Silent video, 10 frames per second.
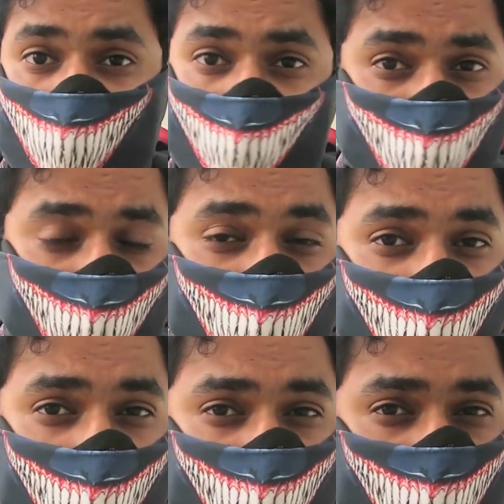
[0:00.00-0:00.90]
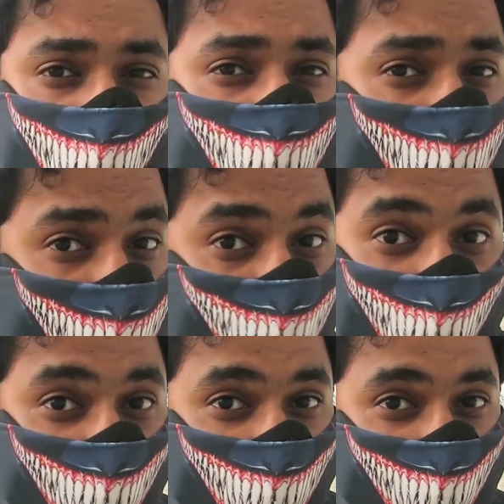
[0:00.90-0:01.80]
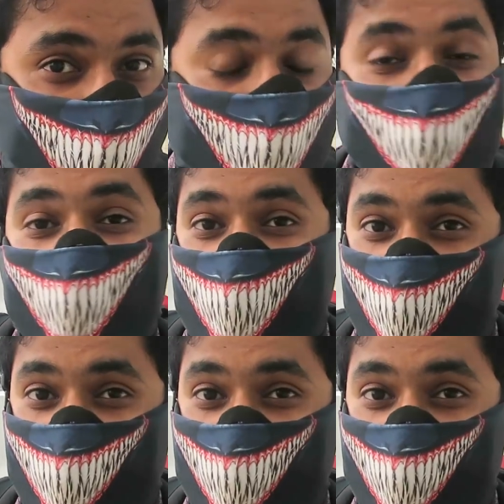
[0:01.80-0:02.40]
that if you can guess where I'm going next,